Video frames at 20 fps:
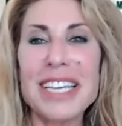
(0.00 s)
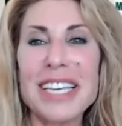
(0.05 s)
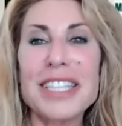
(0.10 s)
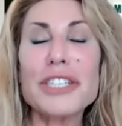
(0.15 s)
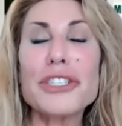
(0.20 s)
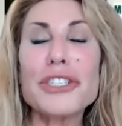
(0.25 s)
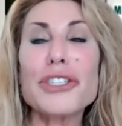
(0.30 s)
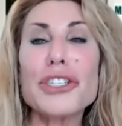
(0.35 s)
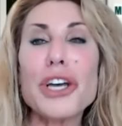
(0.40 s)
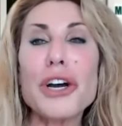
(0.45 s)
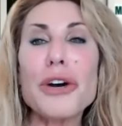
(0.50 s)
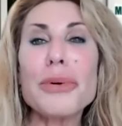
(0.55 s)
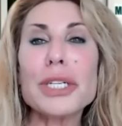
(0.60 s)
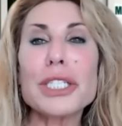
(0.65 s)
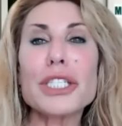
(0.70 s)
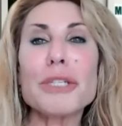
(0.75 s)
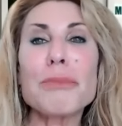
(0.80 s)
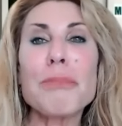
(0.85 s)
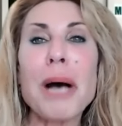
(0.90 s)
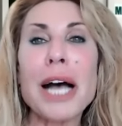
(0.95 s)
This show
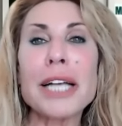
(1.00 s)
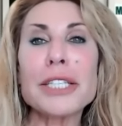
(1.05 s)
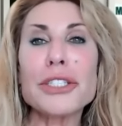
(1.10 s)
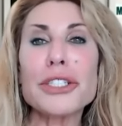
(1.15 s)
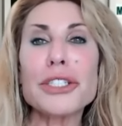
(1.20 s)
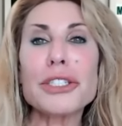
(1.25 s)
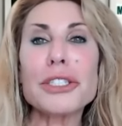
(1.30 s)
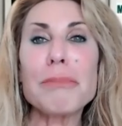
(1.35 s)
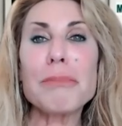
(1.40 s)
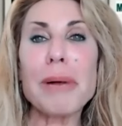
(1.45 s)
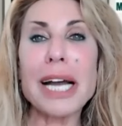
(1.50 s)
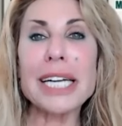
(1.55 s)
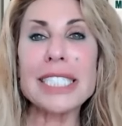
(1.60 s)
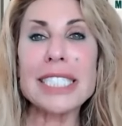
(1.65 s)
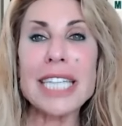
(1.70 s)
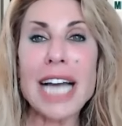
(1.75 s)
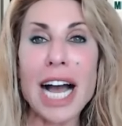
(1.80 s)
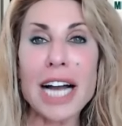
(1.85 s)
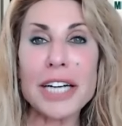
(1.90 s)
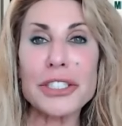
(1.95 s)
is sponsored by
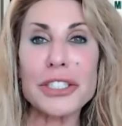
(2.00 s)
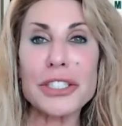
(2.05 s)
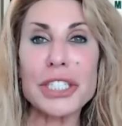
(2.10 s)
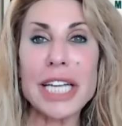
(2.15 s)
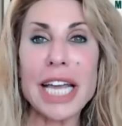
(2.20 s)
Dr.